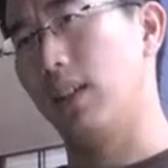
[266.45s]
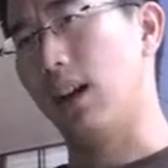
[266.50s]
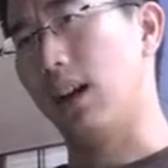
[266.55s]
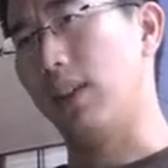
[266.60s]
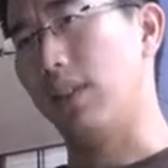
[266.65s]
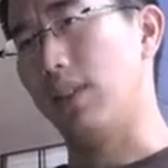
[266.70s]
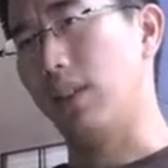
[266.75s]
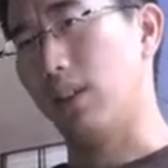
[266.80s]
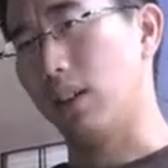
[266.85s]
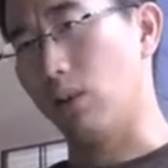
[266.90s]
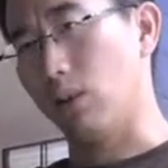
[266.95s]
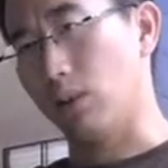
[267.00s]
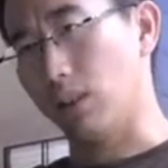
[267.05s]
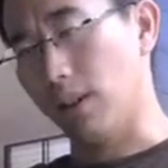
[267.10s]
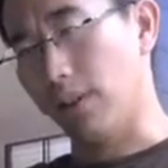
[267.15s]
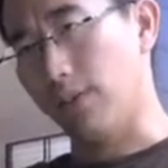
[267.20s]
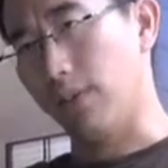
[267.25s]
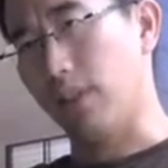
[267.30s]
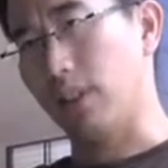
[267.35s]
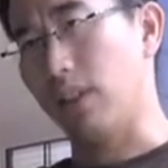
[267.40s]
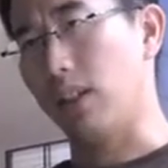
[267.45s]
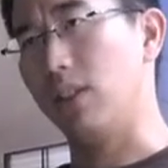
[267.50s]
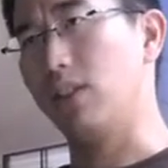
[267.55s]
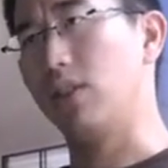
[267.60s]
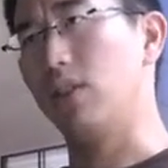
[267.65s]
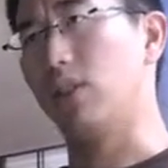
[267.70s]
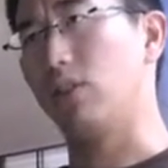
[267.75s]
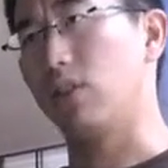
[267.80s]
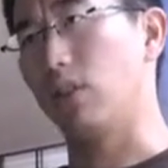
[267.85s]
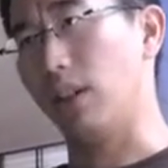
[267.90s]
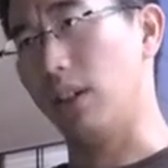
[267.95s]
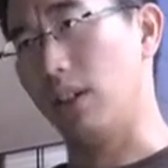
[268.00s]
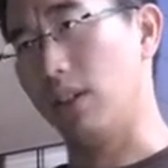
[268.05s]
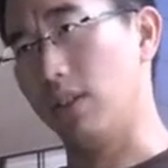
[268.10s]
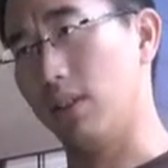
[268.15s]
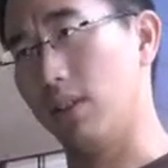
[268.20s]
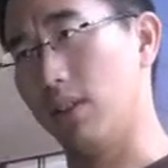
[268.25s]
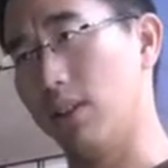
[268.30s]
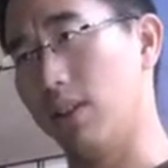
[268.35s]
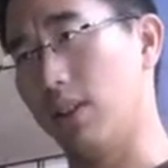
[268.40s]
I think I will definitely
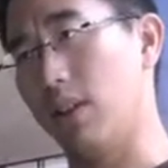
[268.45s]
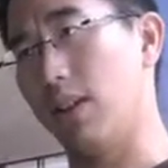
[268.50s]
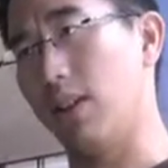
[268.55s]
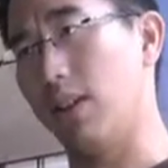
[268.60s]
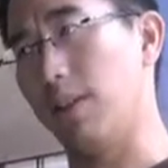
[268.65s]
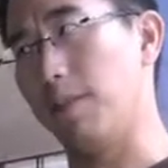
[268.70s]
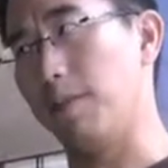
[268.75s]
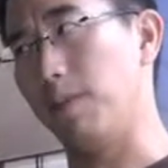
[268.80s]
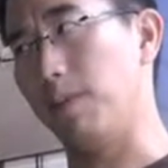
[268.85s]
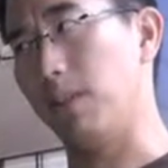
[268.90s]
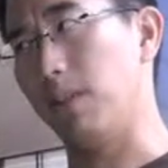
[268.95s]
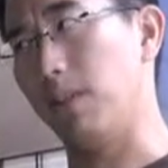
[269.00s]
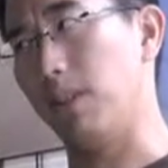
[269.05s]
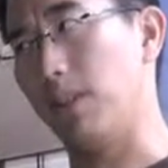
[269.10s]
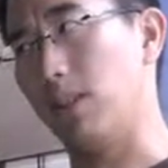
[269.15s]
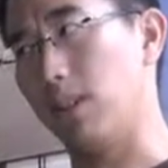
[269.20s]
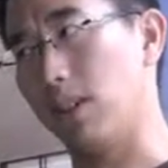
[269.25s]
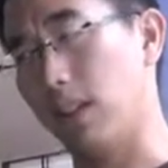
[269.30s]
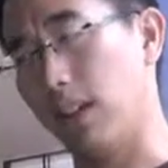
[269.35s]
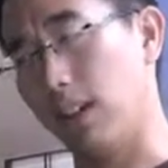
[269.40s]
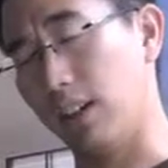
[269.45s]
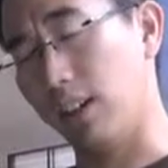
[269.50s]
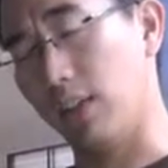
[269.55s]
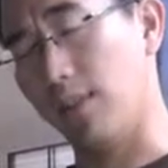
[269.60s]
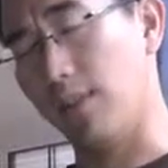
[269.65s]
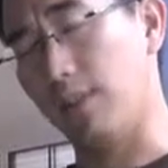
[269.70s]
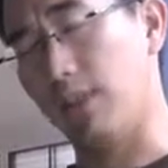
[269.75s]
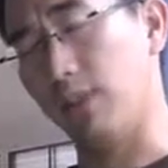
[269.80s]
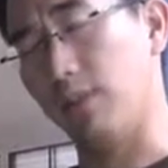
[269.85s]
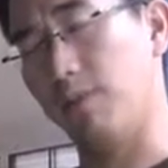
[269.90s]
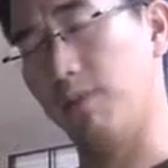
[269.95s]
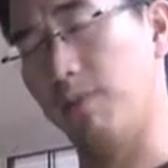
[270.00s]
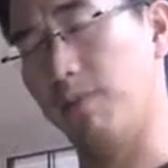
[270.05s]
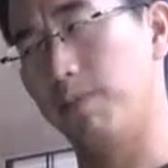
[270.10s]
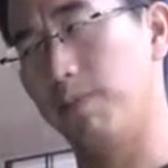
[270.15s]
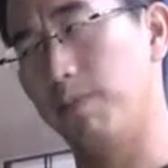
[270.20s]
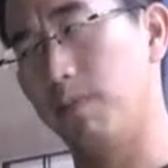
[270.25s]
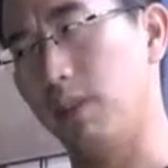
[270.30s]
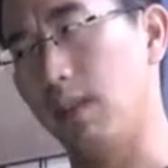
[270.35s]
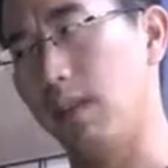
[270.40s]
integrate um, these kind of
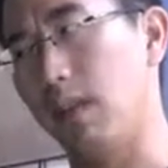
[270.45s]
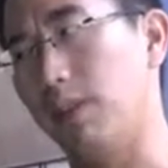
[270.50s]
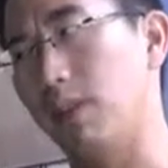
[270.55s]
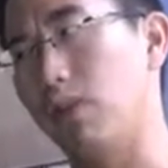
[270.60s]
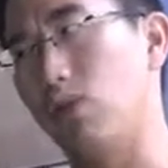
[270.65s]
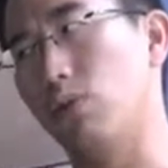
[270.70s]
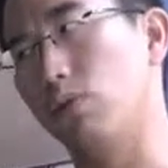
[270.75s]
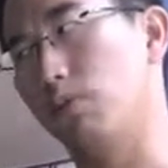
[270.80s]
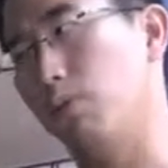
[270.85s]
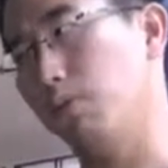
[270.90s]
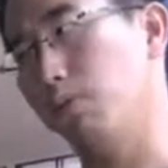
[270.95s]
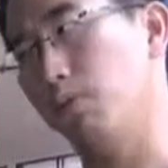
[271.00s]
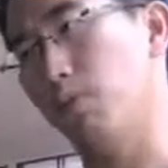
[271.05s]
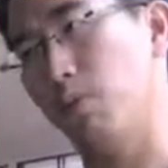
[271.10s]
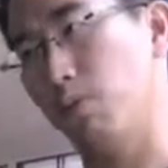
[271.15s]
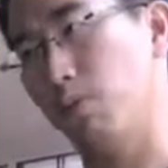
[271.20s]
uh, this